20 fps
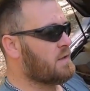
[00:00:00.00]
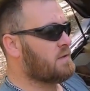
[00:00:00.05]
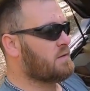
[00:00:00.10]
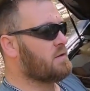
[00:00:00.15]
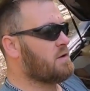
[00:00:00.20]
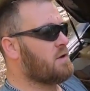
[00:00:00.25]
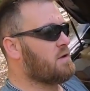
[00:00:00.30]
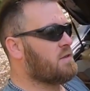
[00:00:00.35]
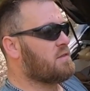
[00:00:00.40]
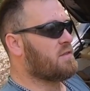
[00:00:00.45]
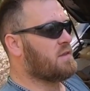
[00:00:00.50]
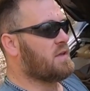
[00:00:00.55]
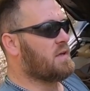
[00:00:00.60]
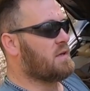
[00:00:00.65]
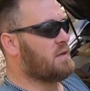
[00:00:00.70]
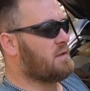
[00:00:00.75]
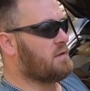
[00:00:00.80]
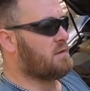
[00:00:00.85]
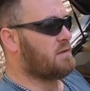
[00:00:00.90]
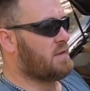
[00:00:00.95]
The only
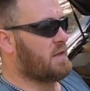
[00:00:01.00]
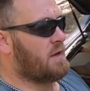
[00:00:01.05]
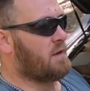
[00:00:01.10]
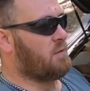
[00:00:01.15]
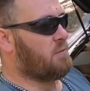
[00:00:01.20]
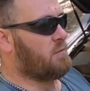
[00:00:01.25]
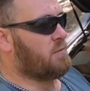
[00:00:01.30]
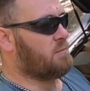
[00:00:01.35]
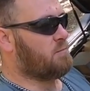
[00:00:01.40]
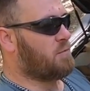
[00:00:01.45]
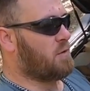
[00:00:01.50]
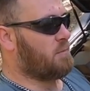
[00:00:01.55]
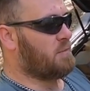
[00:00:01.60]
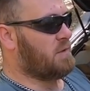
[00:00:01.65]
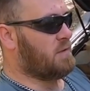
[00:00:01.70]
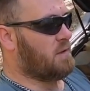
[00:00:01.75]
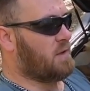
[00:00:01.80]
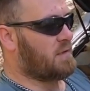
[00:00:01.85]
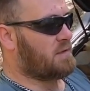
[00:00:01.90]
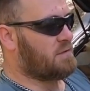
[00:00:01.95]
thing that I would probably
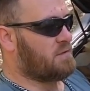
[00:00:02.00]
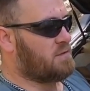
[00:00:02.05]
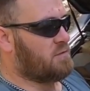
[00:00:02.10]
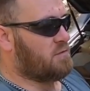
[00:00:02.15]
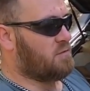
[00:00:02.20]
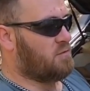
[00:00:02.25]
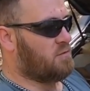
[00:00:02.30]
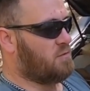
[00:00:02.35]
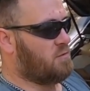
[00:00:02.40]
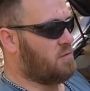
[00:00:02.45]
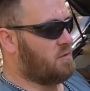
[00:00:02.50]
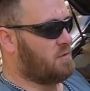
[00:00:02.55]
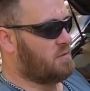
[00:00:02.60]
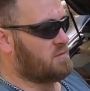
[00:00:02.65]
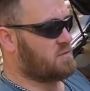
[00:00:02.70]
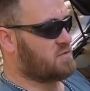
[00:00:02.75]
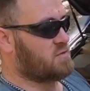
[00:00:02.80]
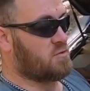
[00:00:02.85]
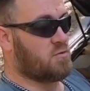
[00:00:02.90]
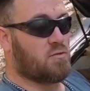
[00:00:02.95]
like to do
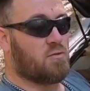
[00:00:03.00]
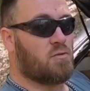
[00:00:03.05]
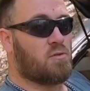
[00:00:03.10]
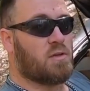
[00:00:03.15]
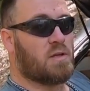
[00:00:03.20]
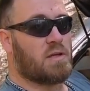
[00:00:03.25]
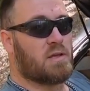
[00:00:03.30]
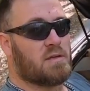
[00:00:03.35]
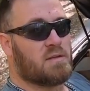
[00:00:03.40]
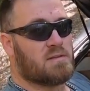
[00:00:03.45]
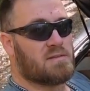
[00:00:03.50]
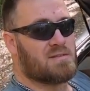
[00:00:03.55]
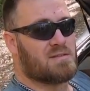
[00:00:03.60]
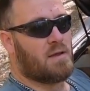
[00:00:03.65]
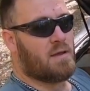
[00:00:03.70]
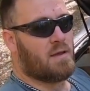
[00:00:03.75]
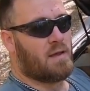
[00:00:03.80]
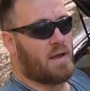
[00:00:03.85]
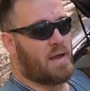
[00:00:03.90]
soon is